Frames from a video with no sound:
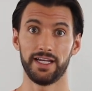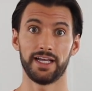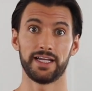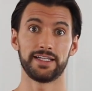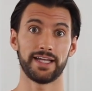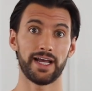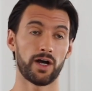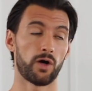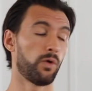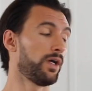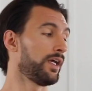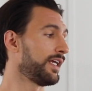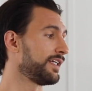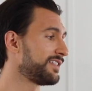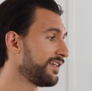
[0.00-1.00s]
And now
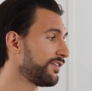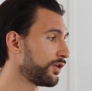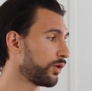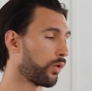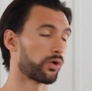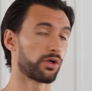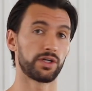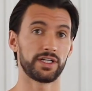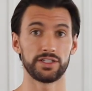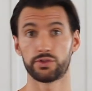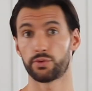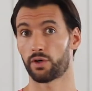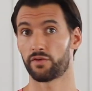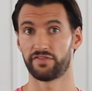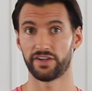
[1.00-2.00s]
it's even ordered
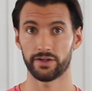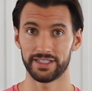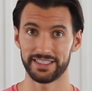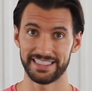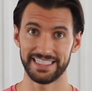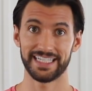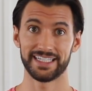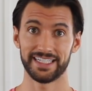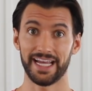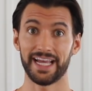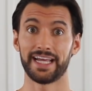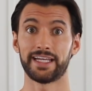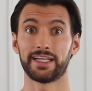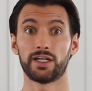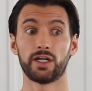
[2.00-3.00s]
into our very
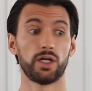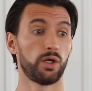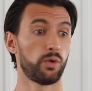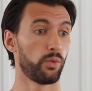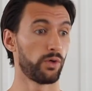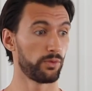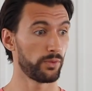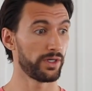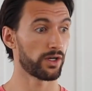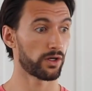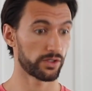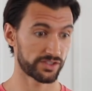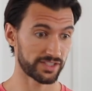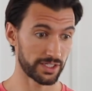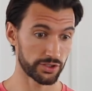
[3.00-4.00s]
DNA when we are
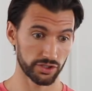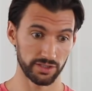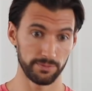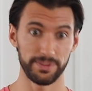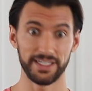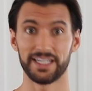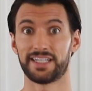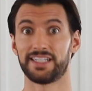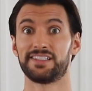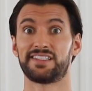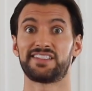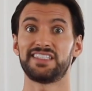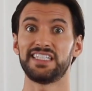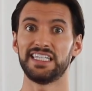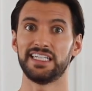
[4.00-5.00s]
essentially being
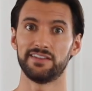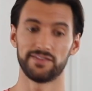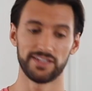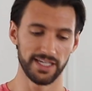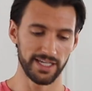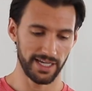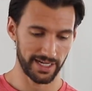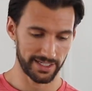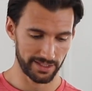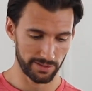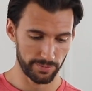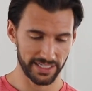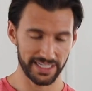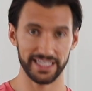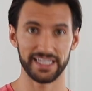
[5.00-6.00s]
conceived and the
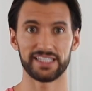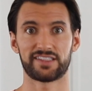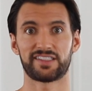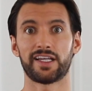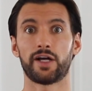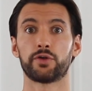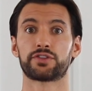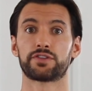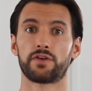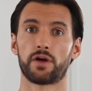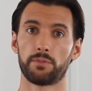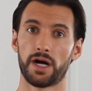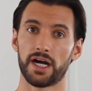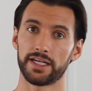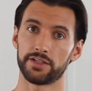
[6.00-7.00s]
beginning cells of our
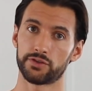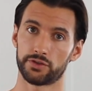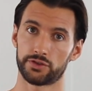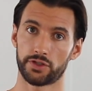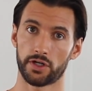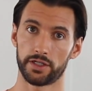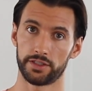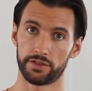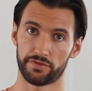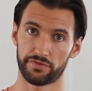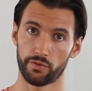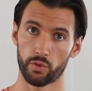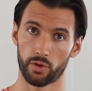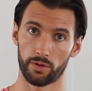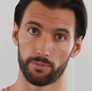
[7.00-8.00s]
bodies are starting to
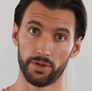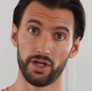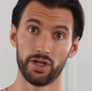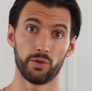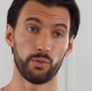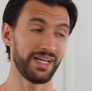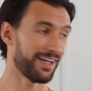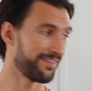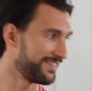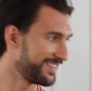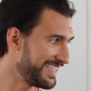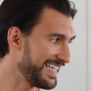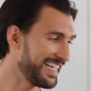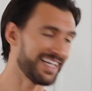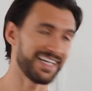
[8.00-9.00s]
form, we have
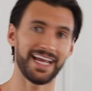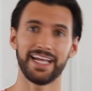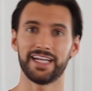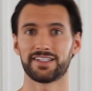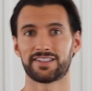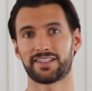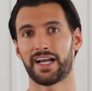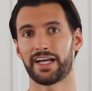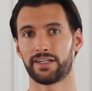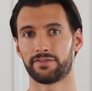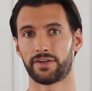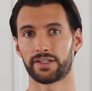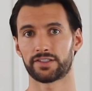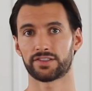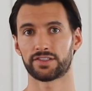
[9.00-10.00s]
DNA inside of
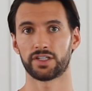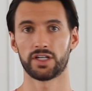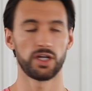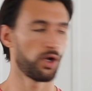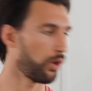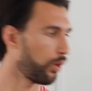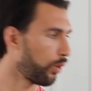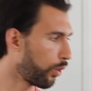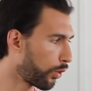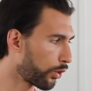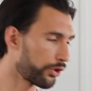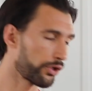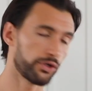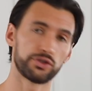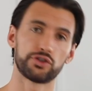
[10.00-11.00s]
us,
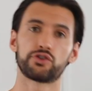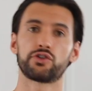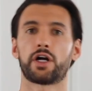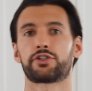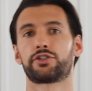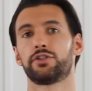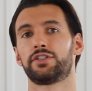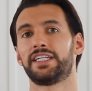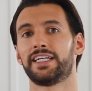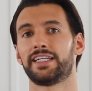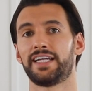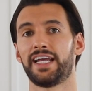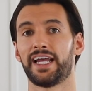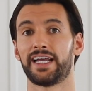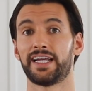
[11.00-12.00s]
ordered, structured
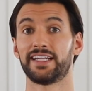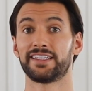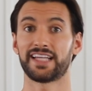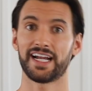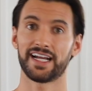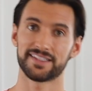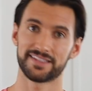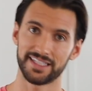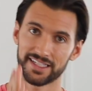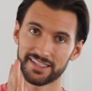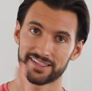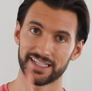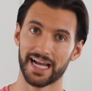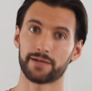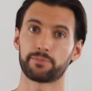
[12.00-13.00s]
DNA that has the
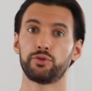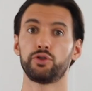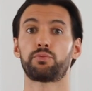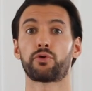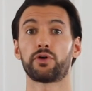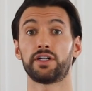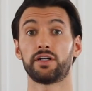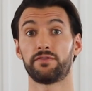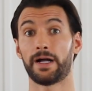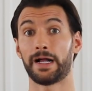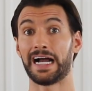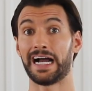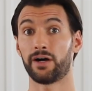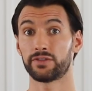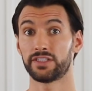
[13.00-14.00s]
exact blueprint about
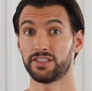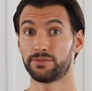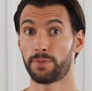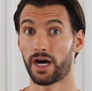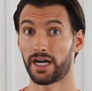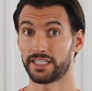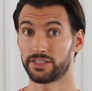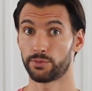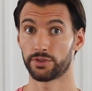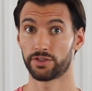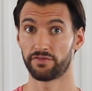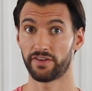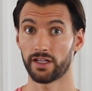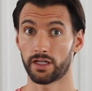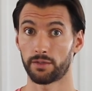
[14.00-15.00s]
how these bodies will
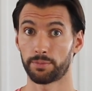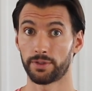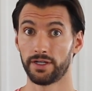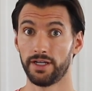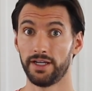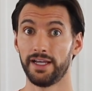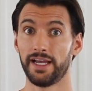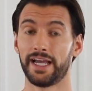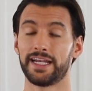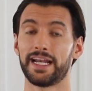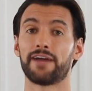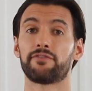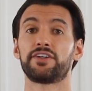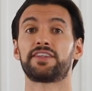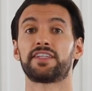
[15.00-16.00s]
develop. And
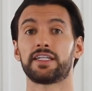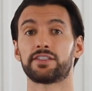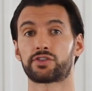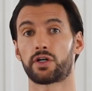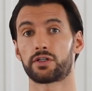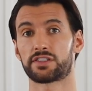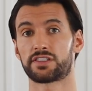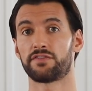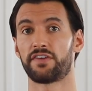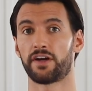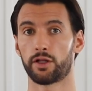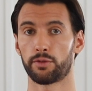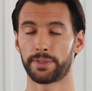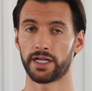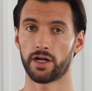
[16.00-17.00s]
everything starts
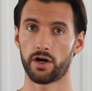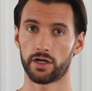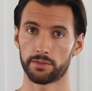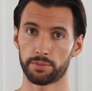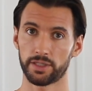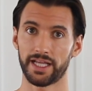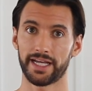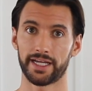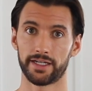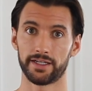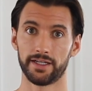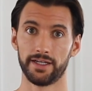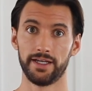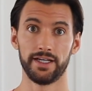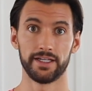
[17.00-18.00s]
developing on a plan.
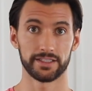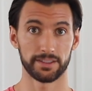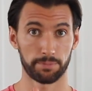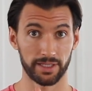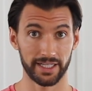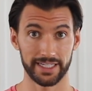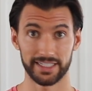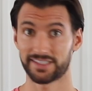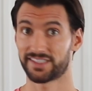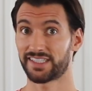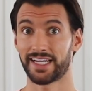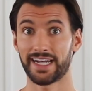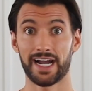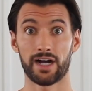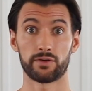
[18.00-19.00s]
The plan is
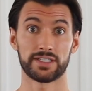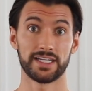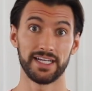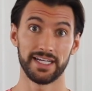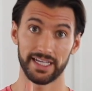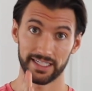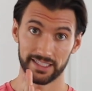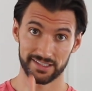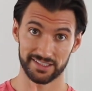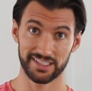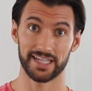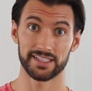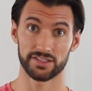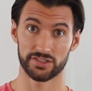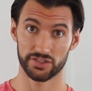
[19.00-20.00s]
set out, it is
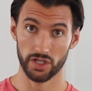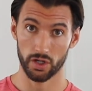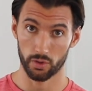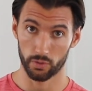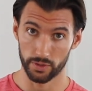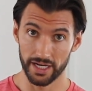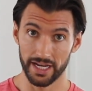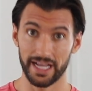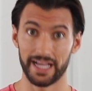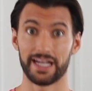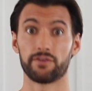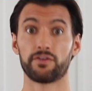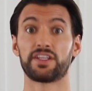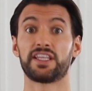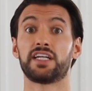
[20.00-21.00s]
set in stone, and
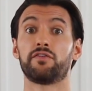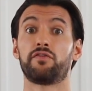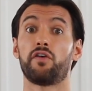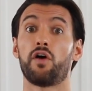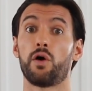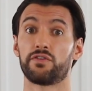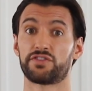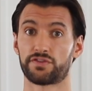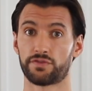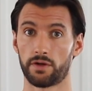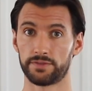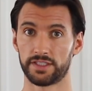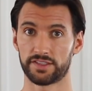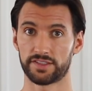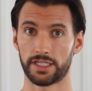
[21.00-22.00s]
everything evolves
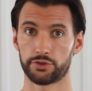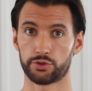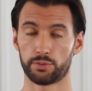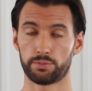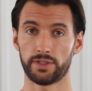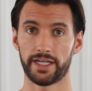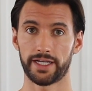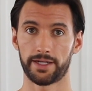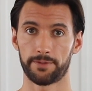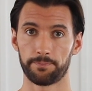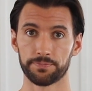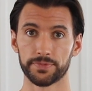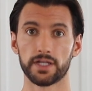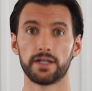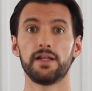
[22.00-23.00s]
from this central plan.
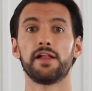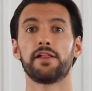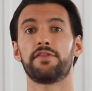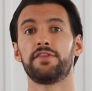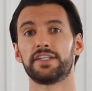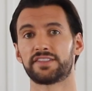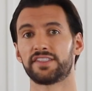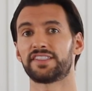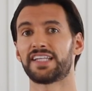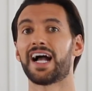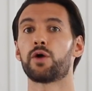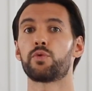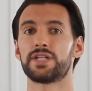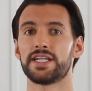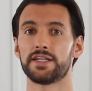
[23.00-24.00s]
This is
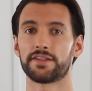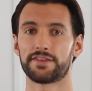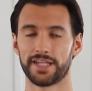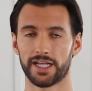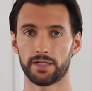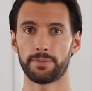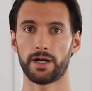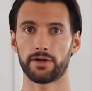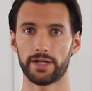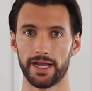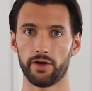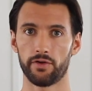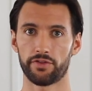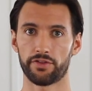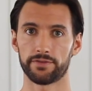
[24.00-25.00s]
how we need to think about
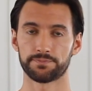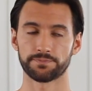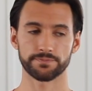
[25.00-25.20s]
health.